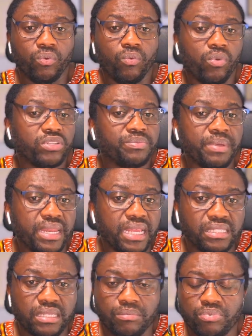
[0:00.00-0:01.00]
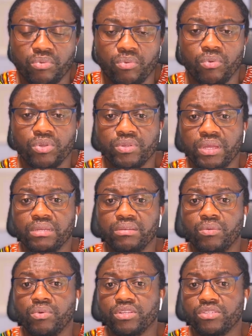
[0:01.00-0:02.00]
what's my next step? What do I really
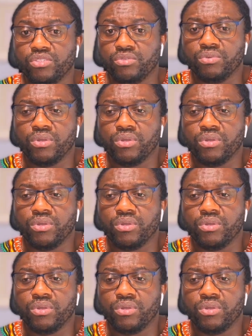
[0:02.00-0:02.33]
want to do?